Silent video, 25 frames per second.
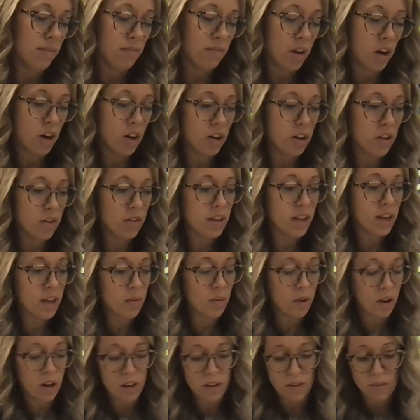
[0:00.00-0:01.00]
Our new
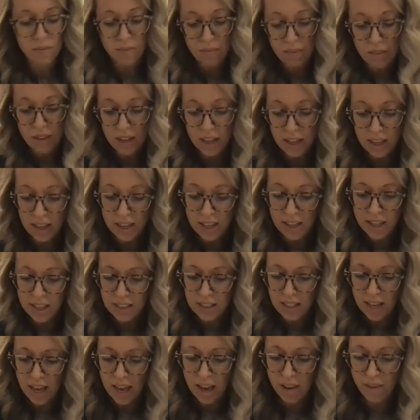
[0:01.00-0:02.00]
keyword is
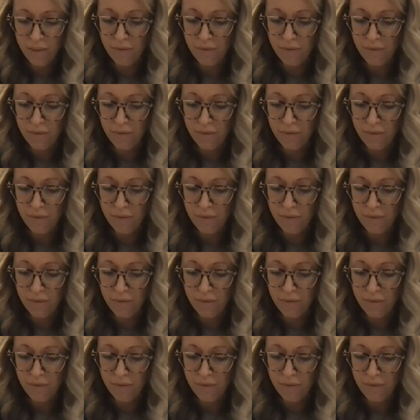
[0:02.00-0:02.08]
a